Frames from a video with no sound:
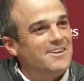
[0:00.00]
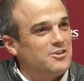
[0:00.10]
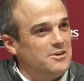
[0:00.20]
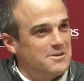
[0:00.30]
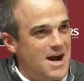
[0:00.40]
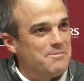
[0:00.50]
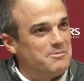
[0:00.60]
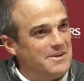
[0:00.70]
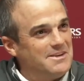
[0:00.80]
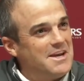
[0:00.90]
that's a
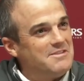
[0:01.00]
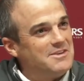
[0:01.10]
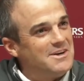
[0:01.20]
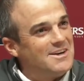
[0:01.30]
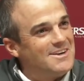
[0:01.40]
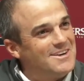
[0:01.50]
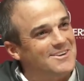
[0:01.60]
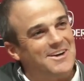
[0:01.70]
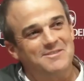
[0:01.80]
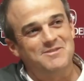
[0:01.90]
compliment, David. All right,
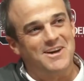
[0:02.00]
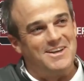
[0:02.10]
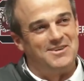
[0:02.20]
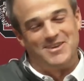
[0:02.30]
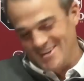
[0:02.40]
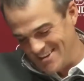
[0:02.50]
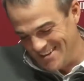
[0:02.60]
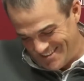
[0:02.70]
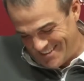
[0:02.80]
okay. Yeah, I mean,